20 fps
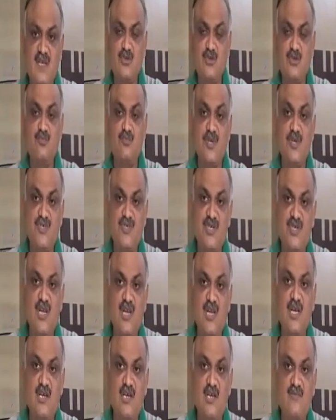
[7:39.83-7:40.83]

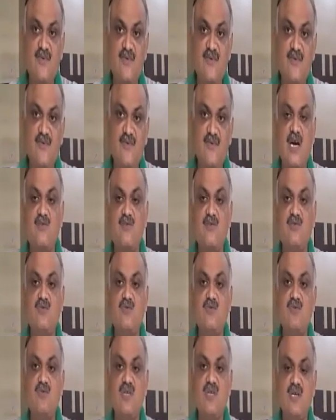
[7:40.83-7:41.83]
Especially if you have to
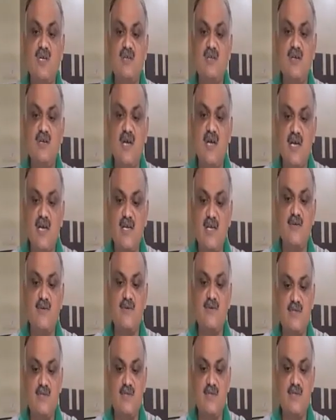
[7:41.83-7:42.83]
treat the
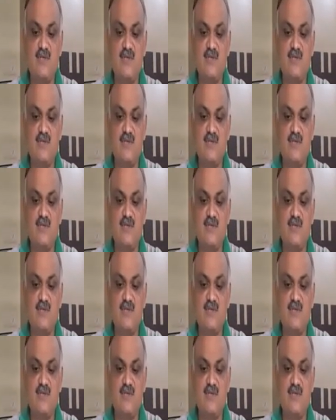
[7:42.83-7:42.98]
acutes.